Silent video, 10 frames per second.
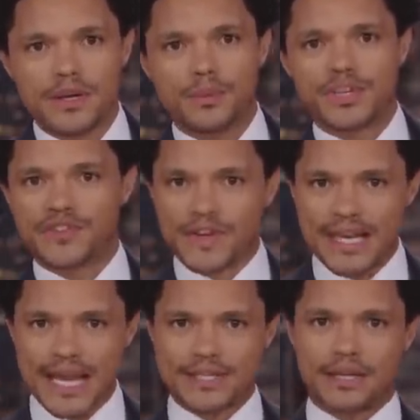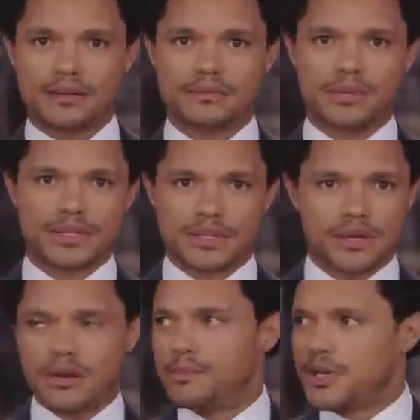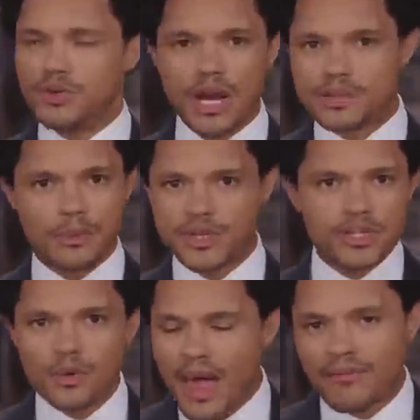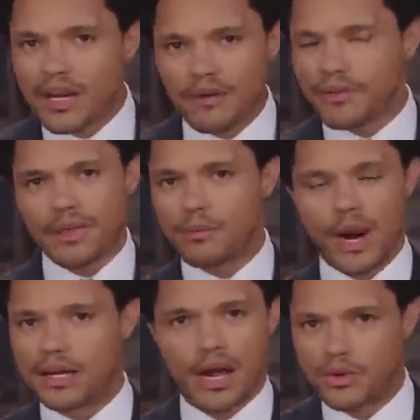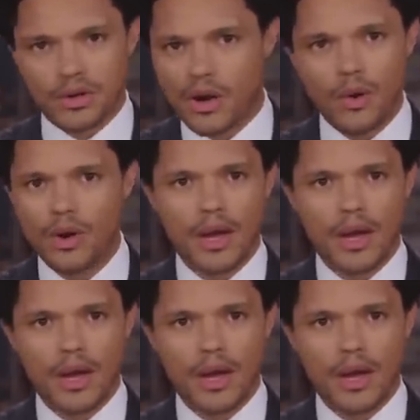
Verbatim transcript: which is fantastic, because I don't know about you guys, but we just don't have enough of them right now, you know?